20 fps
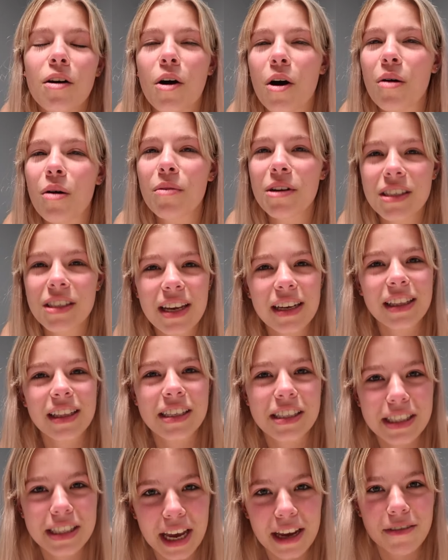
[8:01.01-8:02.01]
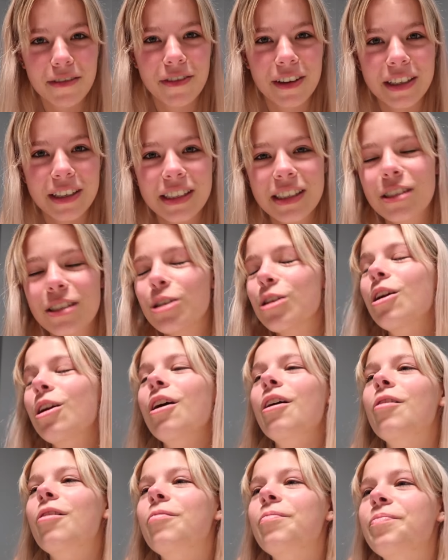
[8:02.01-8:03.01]
almost like the safest, you
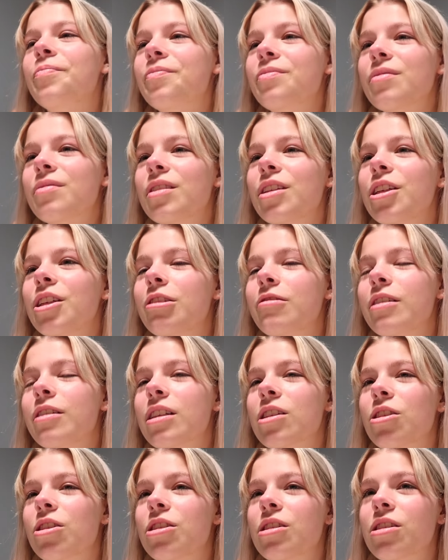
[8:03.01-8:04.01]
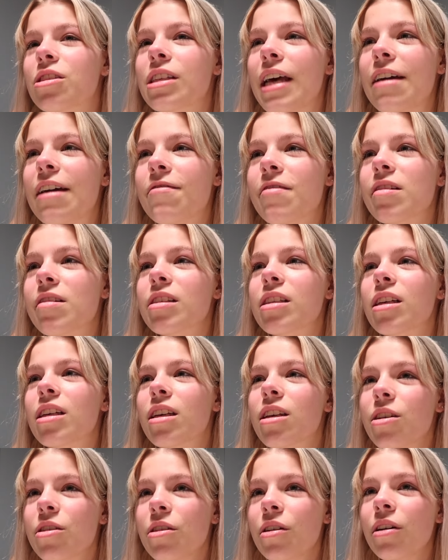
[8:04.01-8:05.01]
know? You feel so safe and
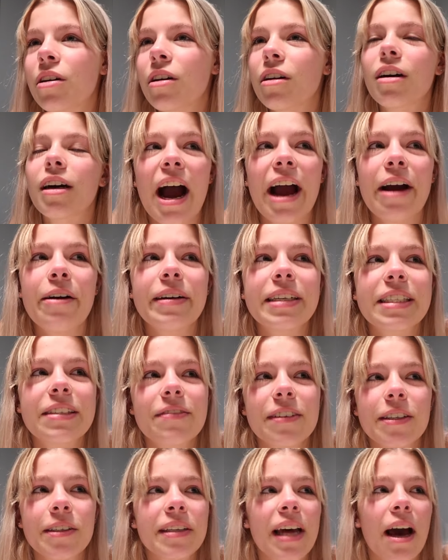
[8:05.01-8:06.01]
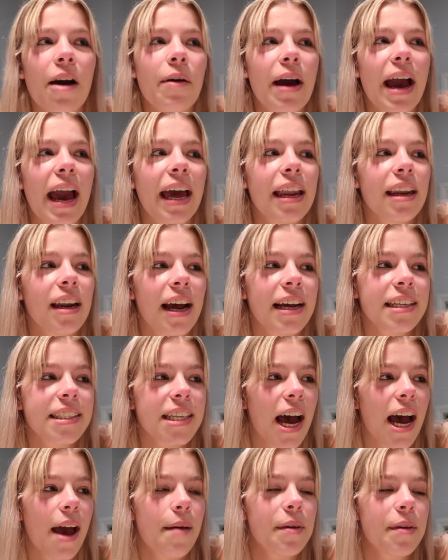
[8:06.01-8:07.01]
secure. I always feel that way at
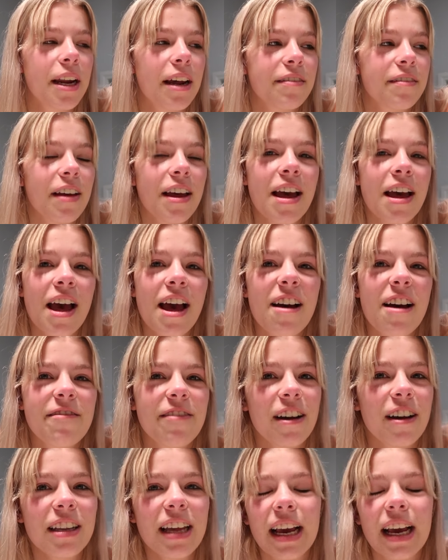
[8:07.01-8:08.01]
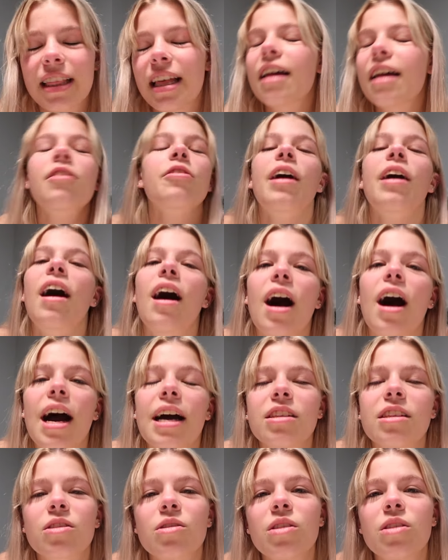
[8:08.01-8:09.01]
nighttime, and I've felt like that throughout
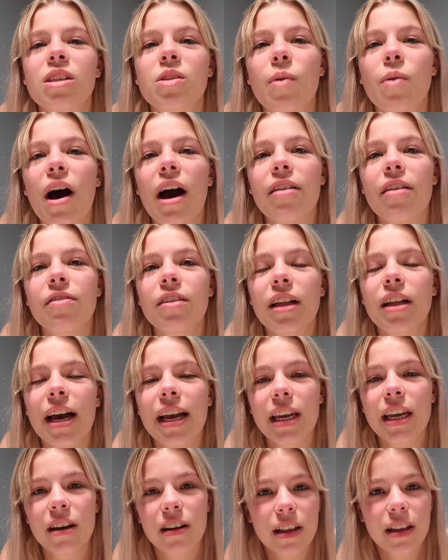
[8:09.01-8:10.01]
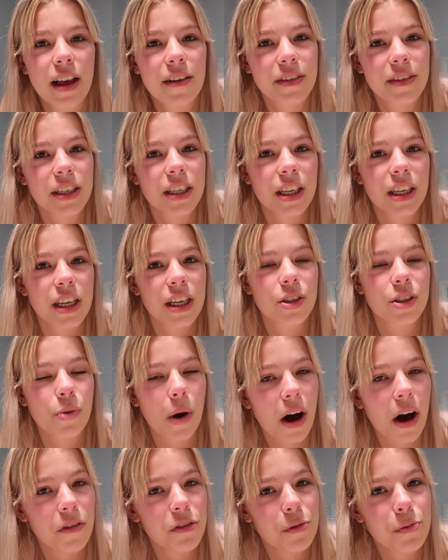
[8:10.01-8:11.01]
high school as well. I feel like year 11 and year
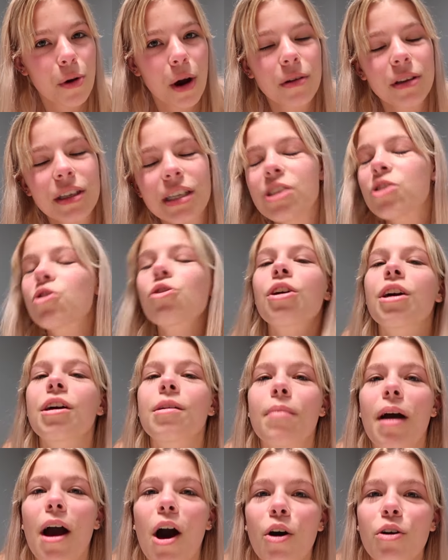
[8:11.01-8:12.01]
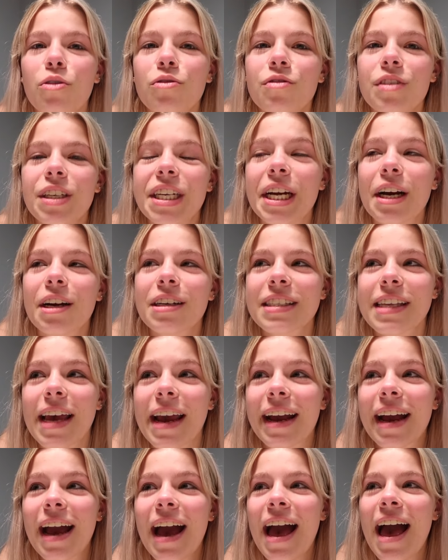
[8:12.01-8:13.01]
12, you probably saw it in my old videos,
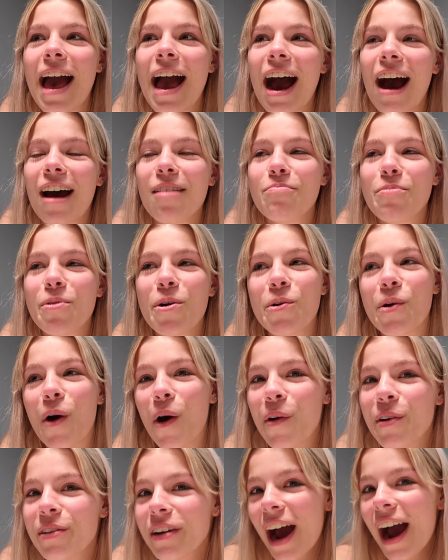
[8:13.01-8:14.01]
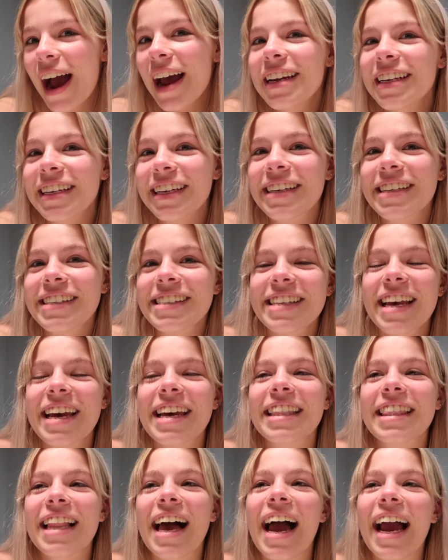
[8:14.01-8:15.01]
like I'd pull all-nighters,
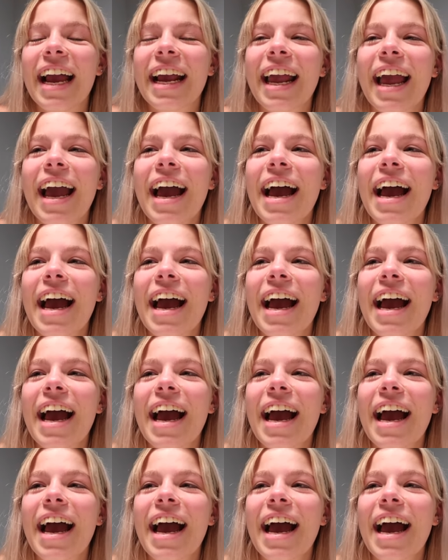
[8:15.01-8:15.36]
and like